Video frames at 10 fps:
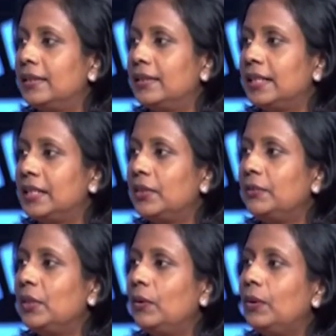That's why
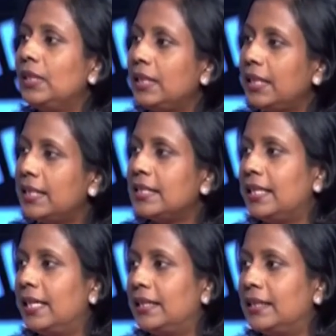we call it nature
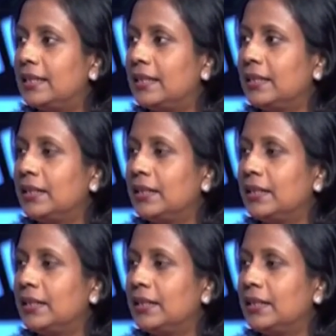diaries.